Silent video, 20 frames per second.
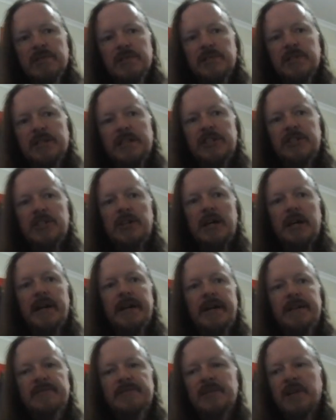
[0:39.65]
such
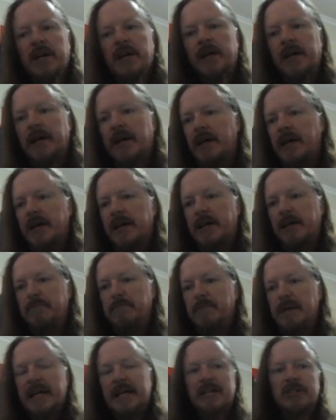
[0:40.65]
as
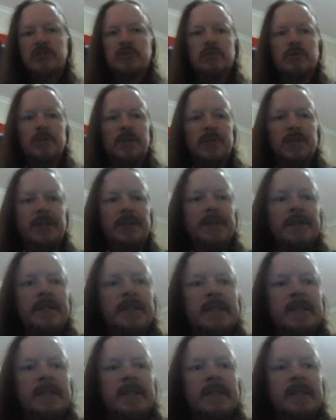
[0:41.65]
Megatron,